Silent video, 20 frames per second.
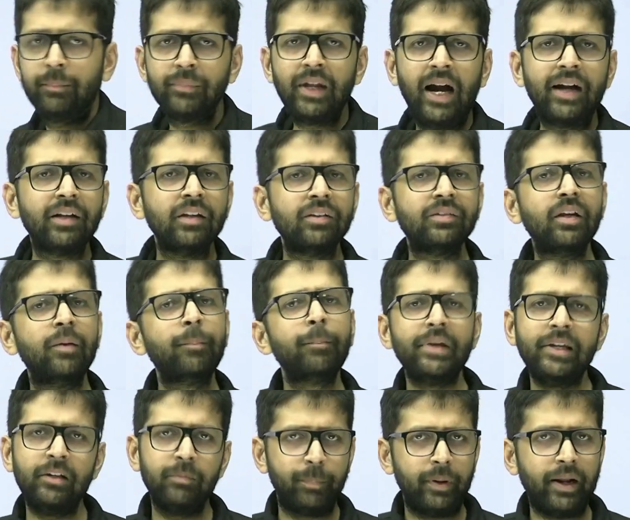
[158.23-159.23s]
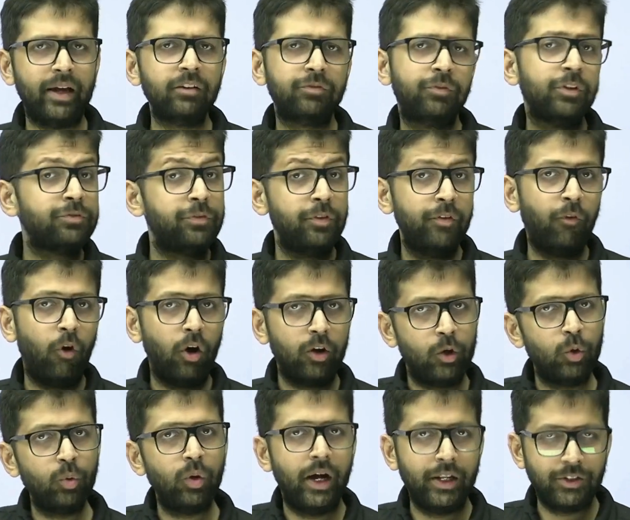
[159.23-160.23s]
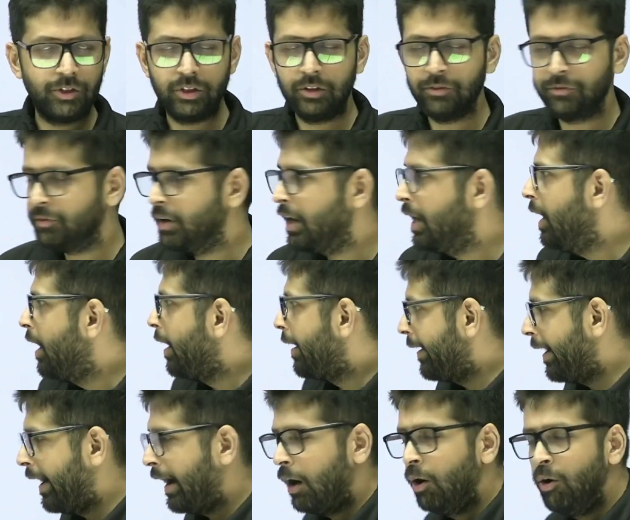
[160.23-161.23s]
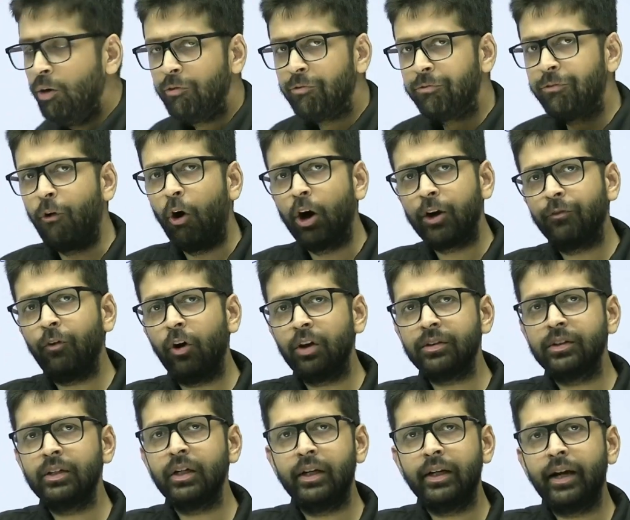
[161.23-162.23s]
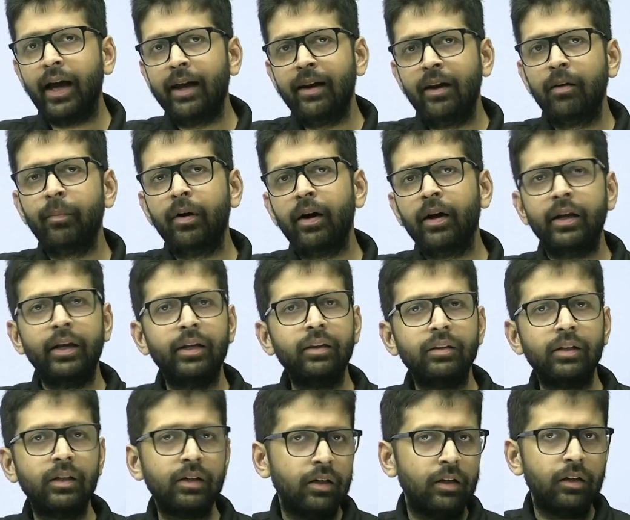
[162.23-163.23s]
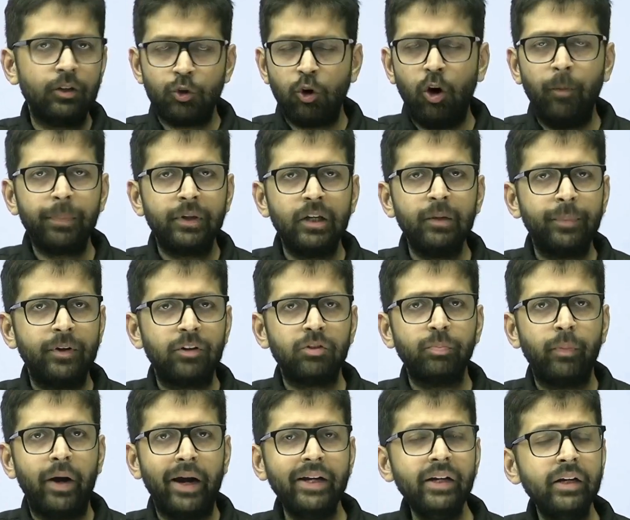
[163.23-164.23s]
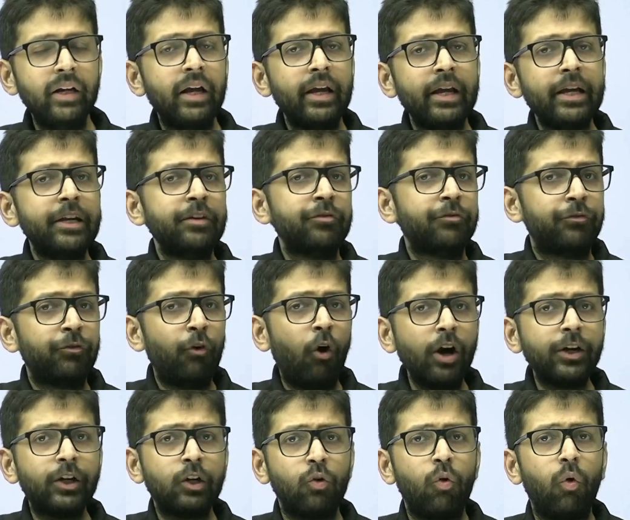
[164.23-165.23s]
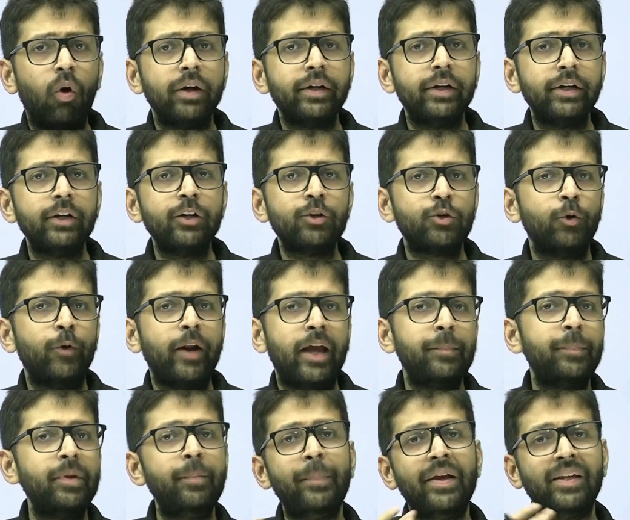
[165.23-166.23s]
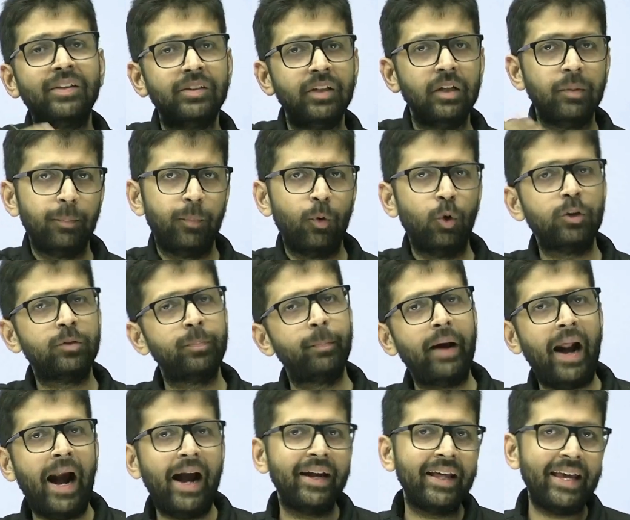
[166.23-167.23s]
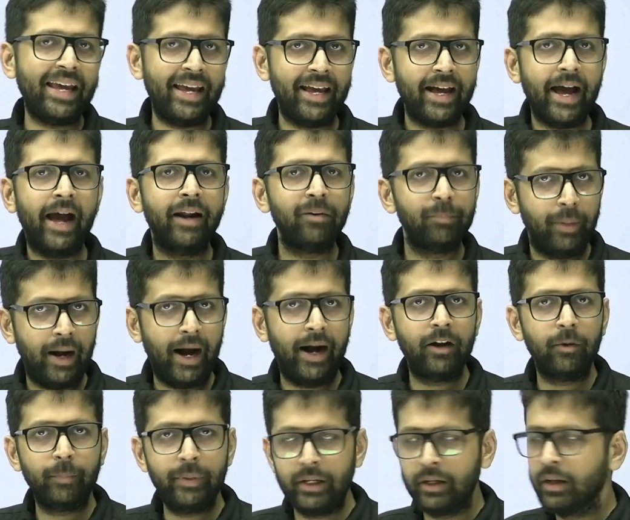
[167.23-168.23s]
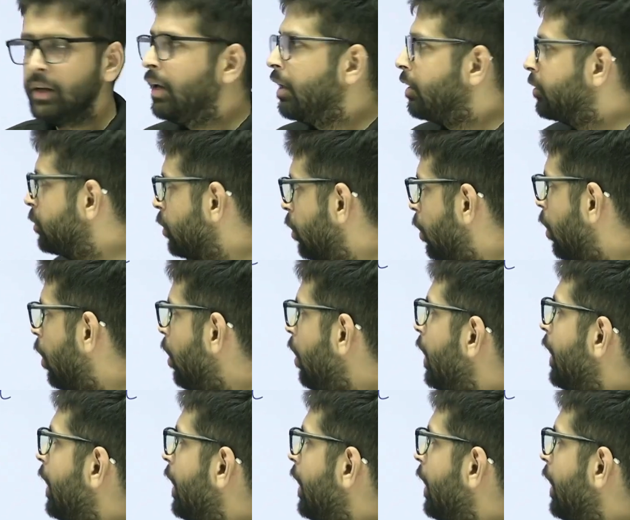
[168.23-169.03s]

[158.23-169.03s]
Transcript: that is the mean price which we want to achieve. Now, what was the dilemma in the shopkeeper's mind? in what quantity should I be mixing both brand A and brand B? So